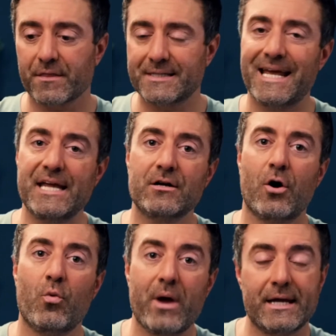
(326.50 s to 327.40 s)
The
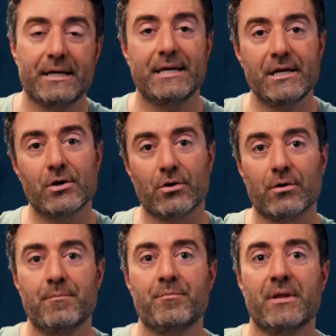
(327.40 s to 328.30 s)
takeaway
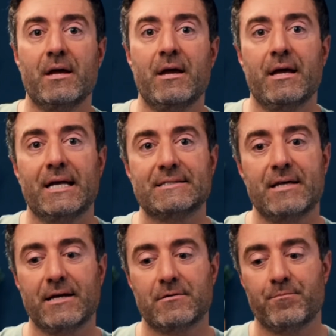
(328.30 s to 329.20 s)
here is
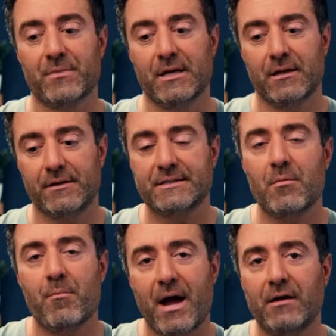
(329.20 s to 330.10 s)
that these
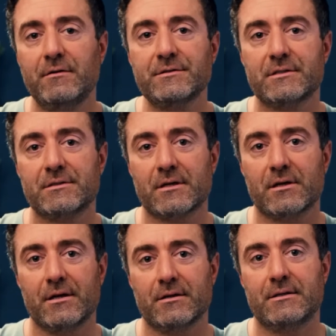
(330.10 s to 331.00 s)
imbalances in the
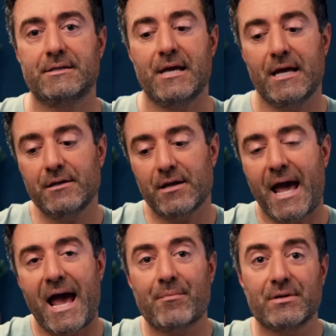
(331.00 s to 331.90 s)
gut tend to
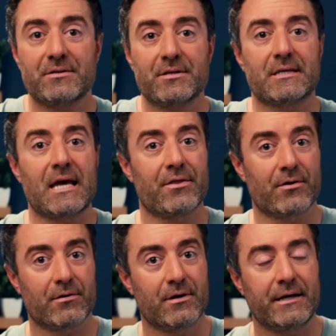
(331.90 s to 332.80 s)
happen
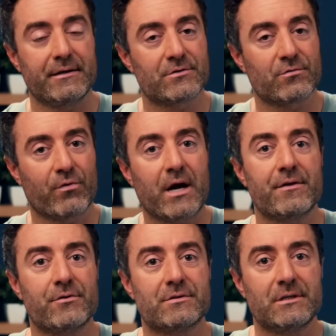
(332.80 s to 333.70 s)
together. And it's rare
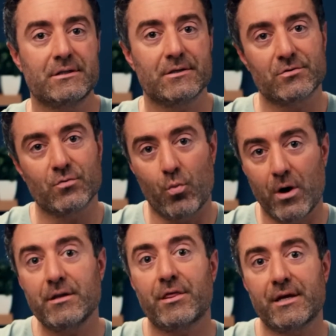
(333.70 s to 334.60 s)
that you see just
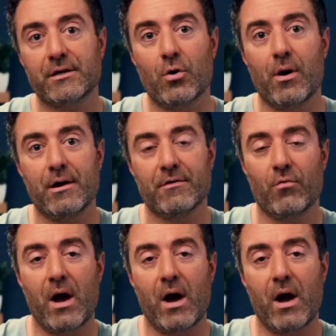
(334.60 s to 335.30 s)
one thing go out of